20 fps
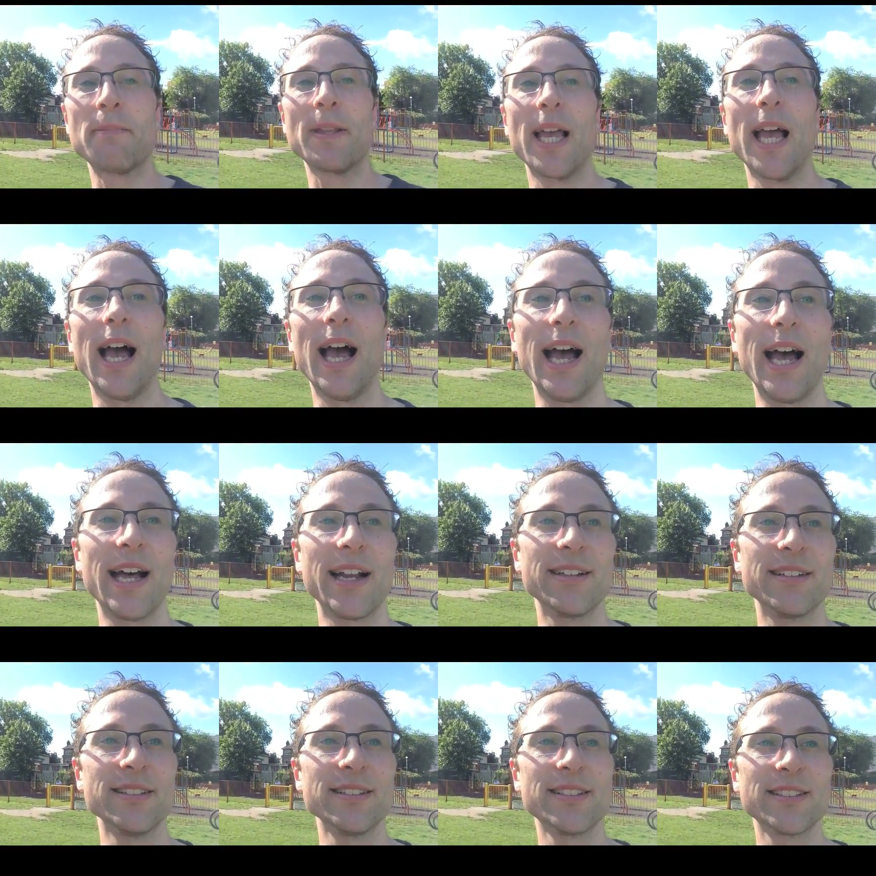
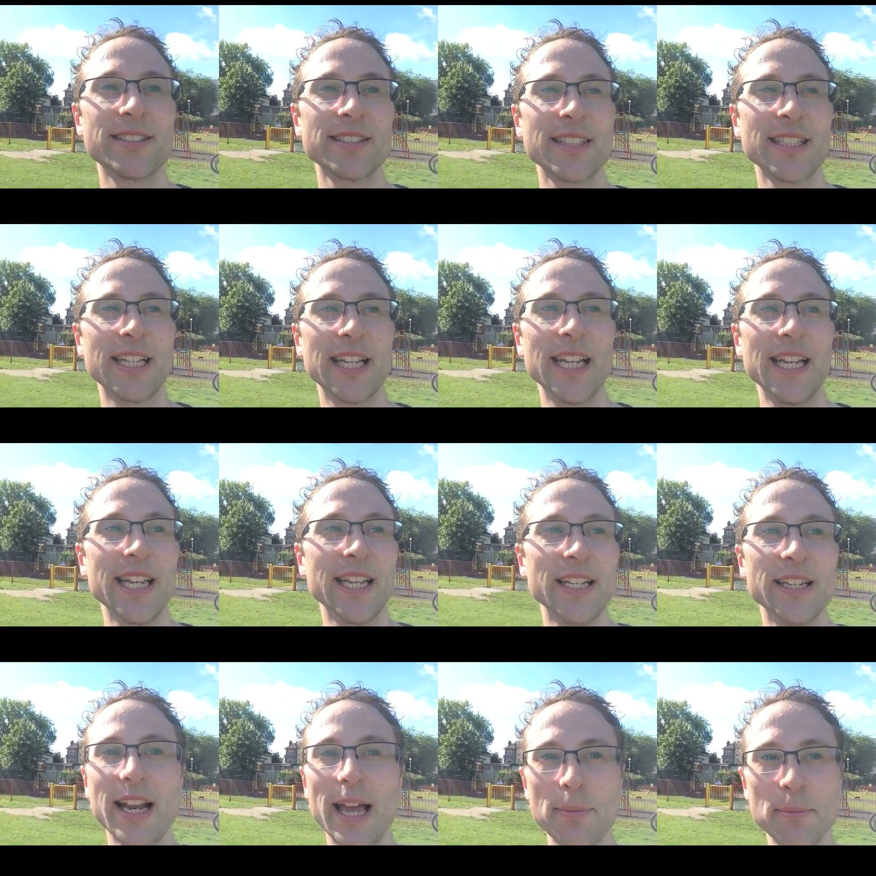and he
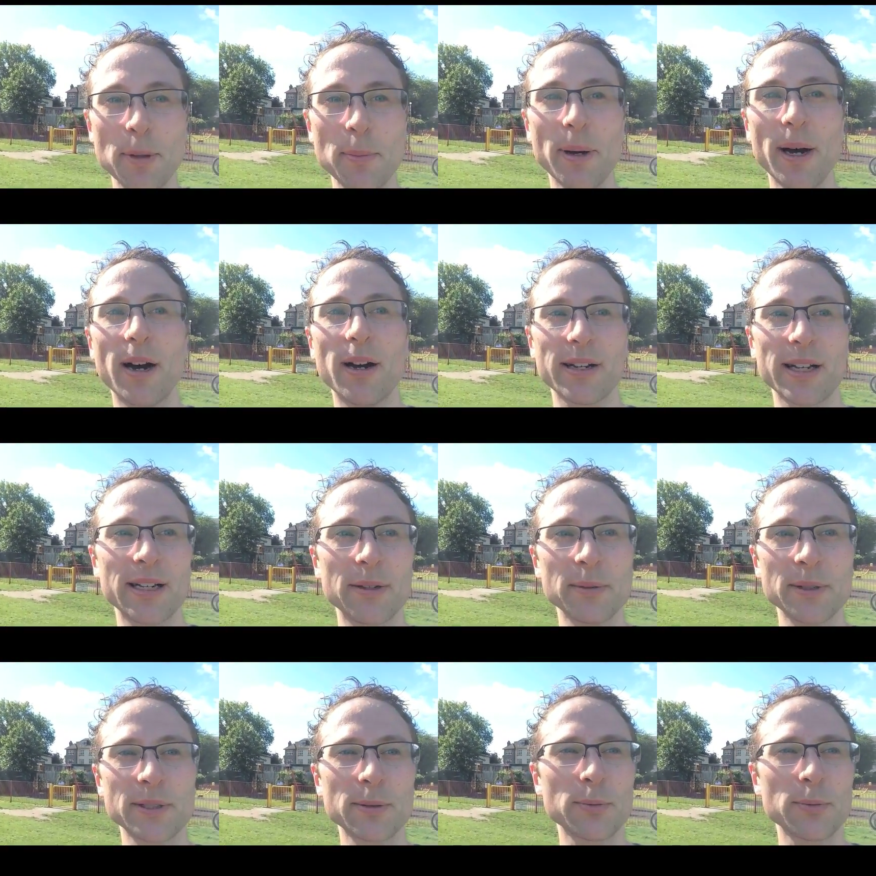named the park, and